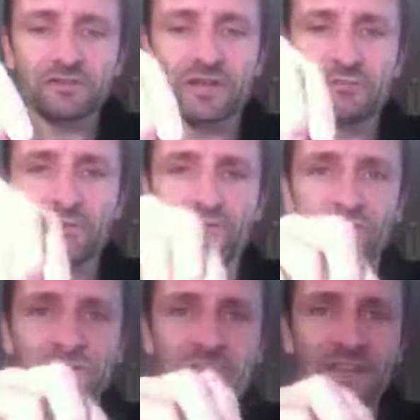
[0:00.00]
So that will
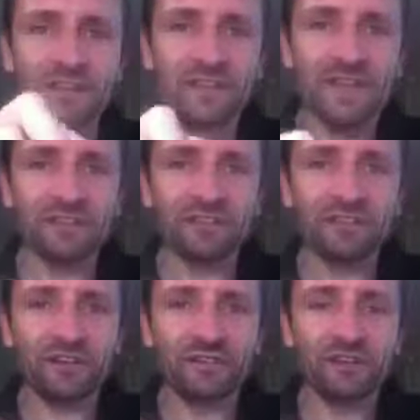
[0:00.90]
fit in the case so you
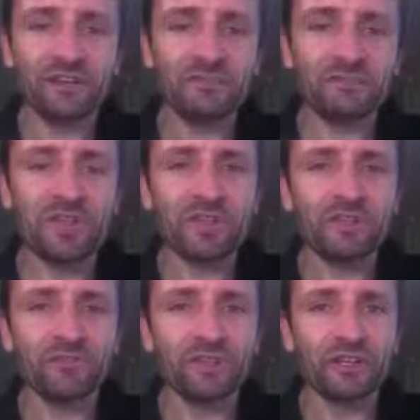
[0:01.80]
don't have to keep
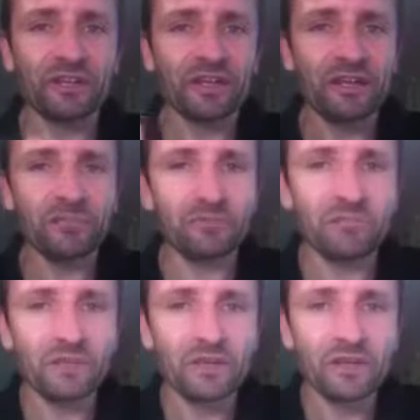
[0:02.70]
taking off the um,
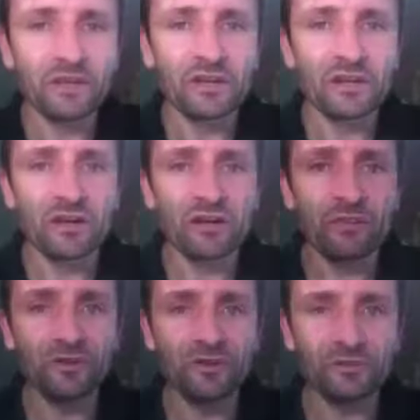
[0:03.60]

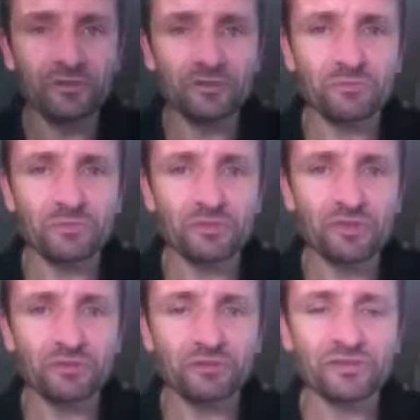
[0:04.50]
off and on every time you want
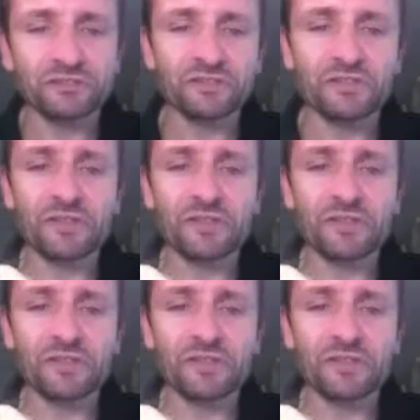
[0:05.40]
to use it.